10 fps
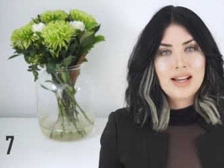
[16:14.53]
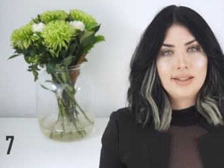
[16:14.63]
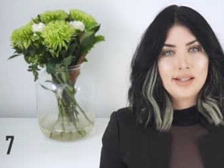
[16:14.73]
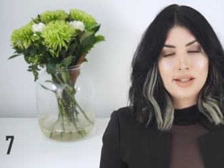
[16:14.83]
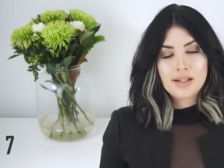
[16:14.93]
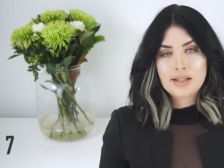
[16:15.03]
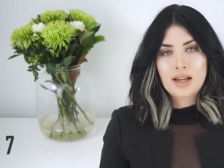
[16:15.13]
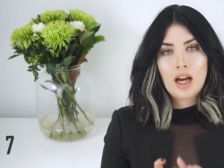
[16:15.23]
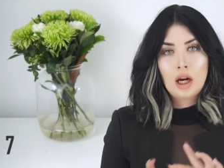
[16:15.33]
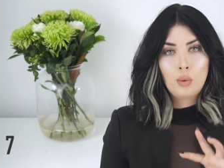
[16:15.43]
easy to
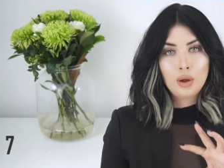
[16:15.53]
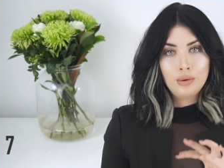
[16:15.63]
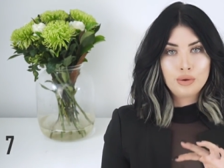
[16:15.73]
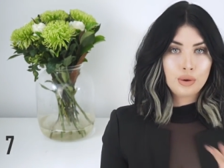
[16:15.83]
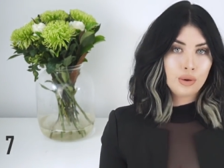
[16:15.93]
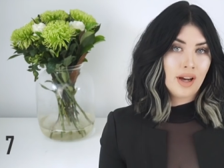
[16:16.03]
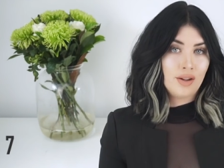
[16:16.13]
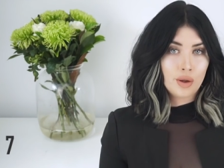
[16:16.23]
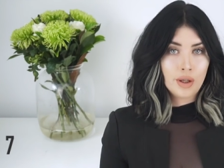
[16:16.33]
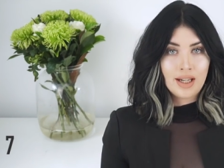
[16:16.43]
decide what you do
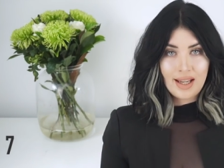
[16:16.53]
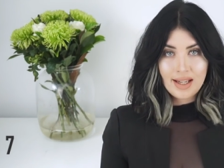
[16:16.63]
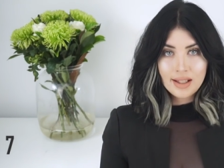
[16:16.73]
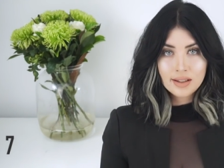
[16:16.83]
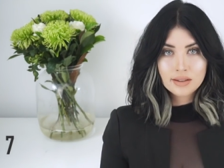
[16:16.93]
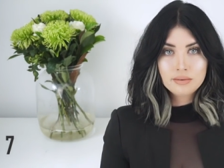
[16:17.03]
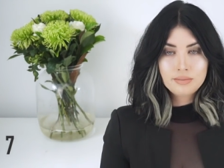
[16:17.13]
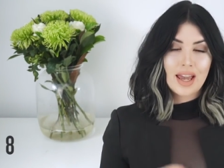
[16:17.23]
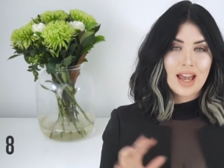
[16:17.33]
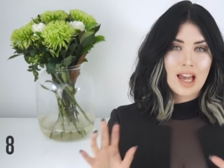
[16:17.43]
and don't need
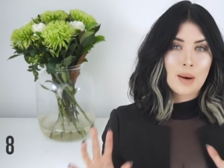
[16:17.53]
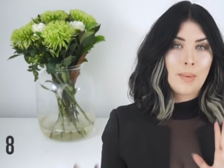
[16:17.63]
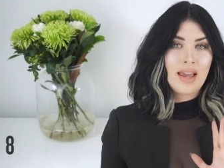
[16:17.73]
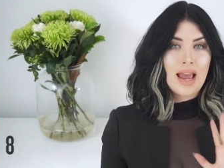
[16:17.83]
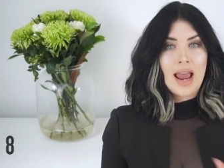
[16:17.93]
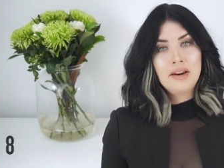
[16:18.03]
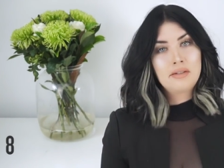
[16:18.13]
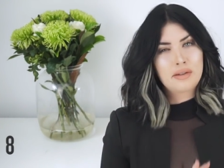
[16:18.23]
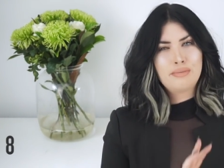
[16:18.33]
and my eighth